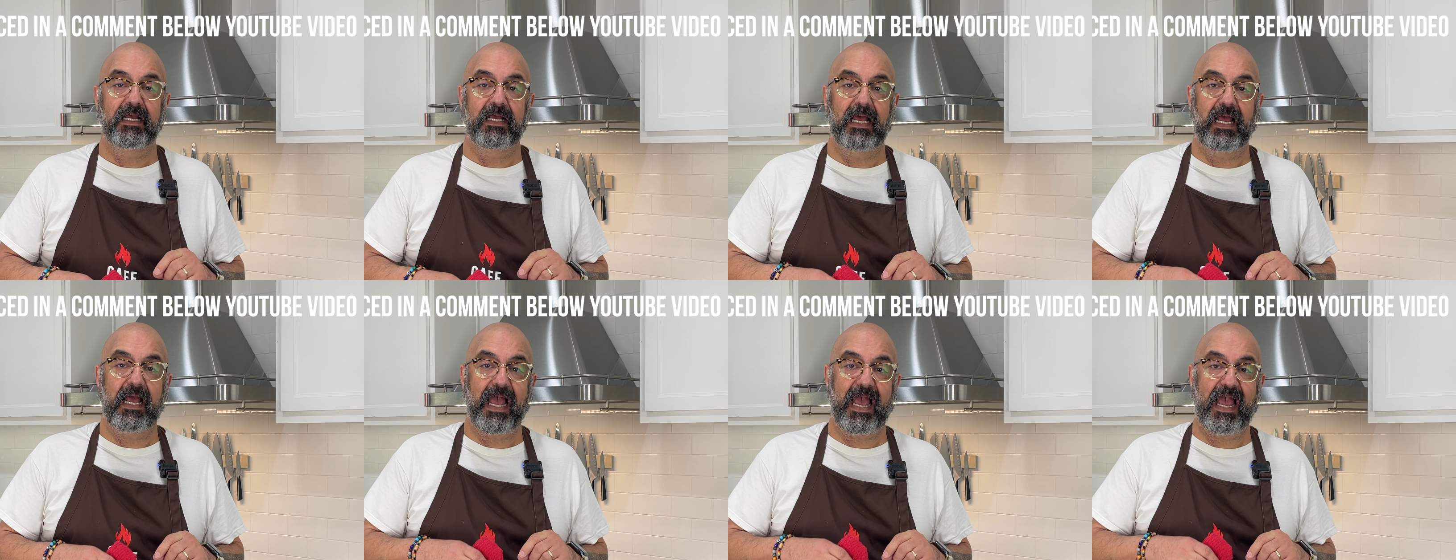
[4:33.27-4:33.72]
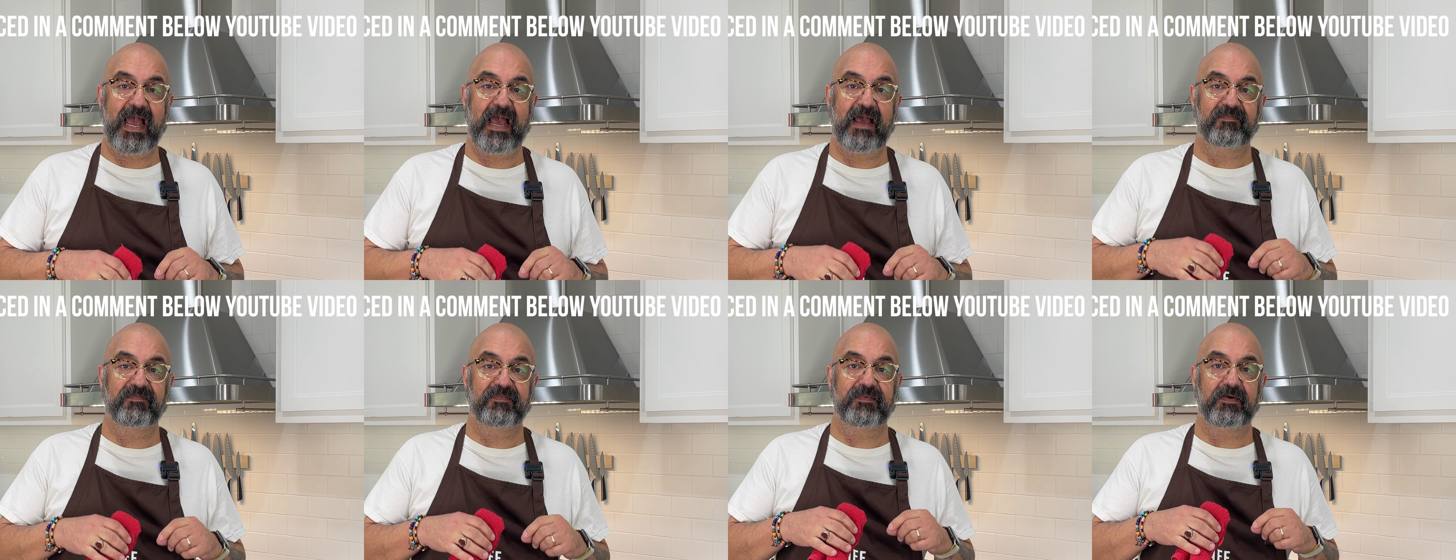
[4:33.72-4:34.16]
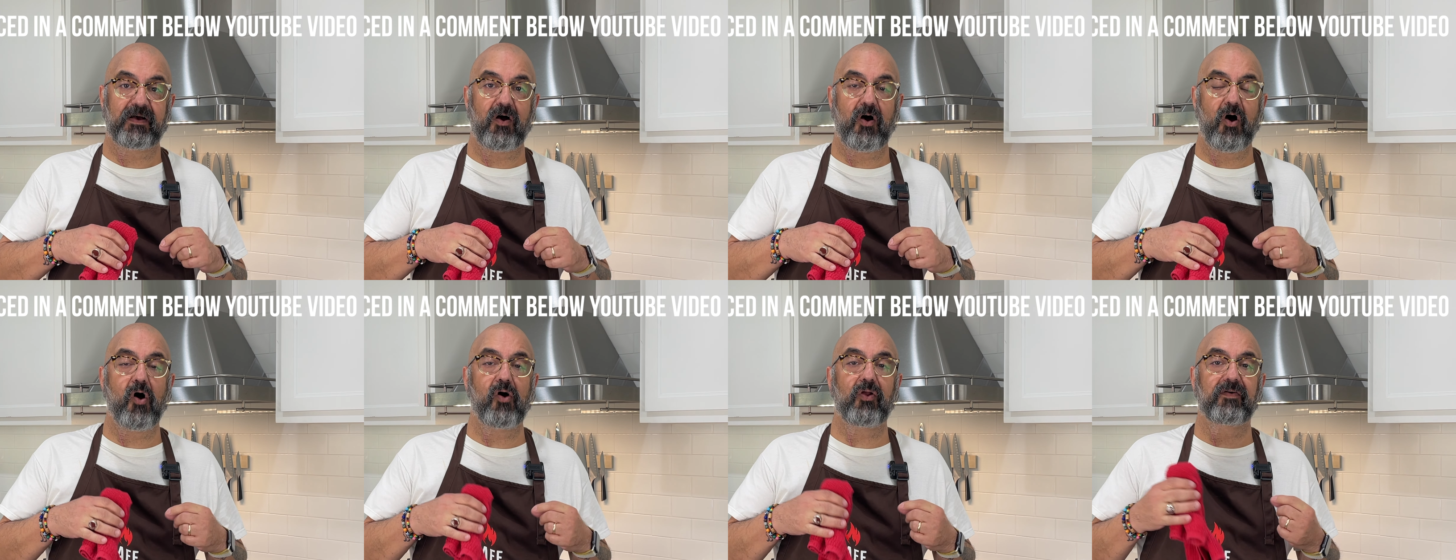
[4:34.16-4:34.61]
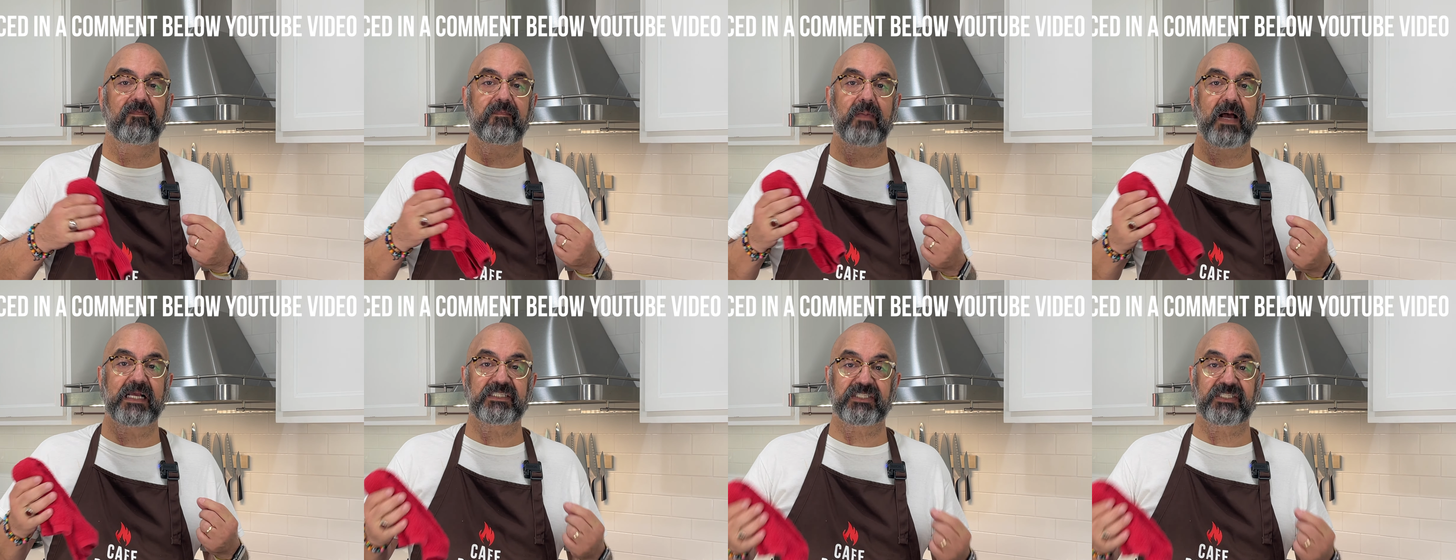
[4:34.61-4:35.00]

have all of my